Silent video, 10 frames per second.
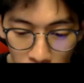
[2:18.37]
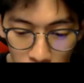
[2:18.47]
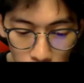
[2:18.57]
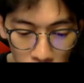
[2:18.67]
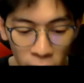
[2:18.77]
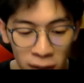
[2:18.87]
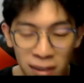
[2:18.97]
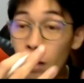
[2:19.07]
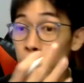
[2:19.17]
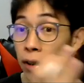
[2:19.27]
So before I
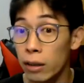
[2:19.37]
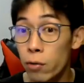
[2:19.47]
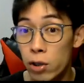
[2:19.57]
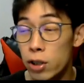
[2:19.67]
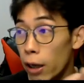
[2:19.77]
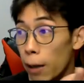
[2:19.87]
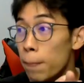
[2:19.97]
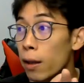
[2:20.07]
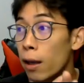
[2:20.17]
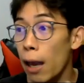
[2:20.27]
start reading the question there.
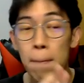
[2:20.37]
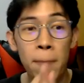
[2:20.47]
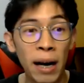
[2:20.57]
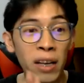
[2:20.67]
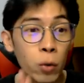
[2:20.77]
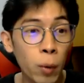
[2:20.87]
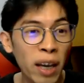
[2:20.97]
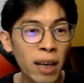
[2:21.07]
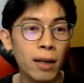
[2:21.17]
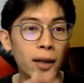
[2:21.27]
And by the
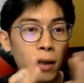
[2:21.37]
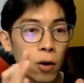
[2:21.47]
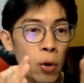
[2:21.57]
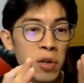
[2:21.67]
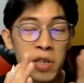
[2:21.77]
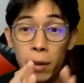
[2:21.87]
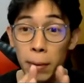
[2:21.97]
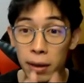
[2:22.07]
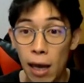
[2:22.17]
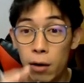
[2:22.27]
way, question
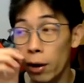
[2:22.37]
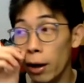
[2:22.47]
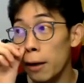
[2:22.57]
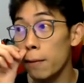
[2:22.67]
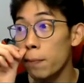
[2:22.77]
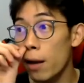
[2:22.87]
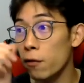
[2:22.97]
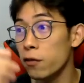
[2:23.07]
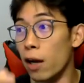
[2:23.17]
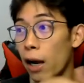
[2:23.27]
number 10, right,
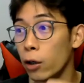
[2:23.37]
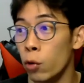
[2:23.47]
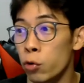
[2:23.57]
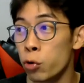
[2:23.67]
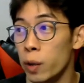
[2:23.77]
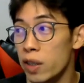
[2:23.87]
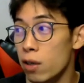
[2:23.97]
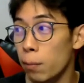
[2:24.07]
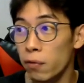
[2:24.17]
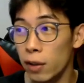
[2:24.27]
after I go through with
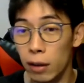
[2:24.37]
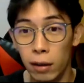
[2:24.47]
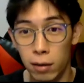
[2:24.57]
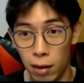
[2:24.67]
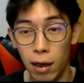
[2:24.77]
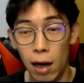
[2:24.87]
some of the